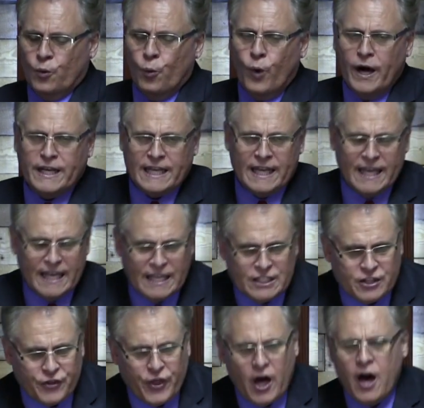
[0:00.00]
What
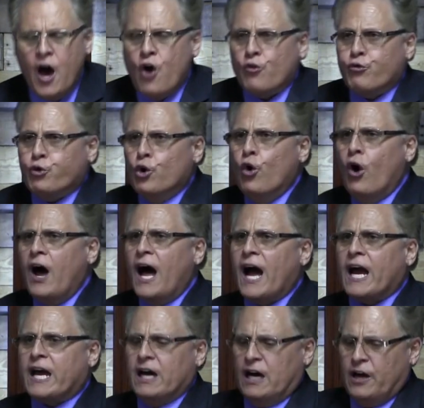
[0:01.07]
is the
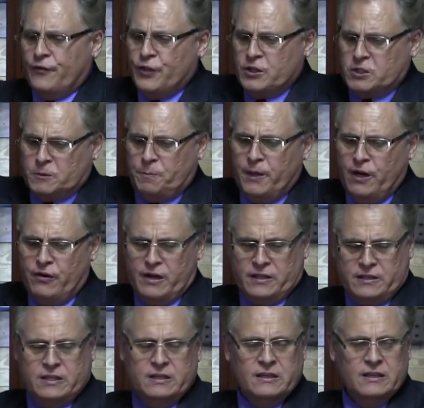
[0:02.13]
ruach of the
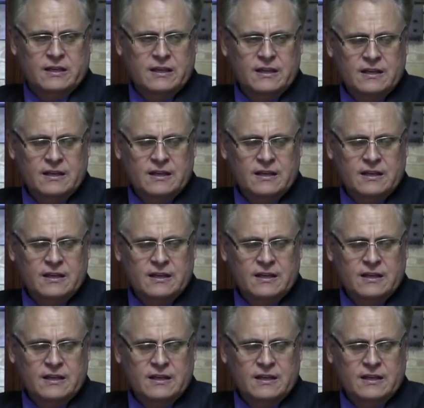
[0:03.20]
Spirit?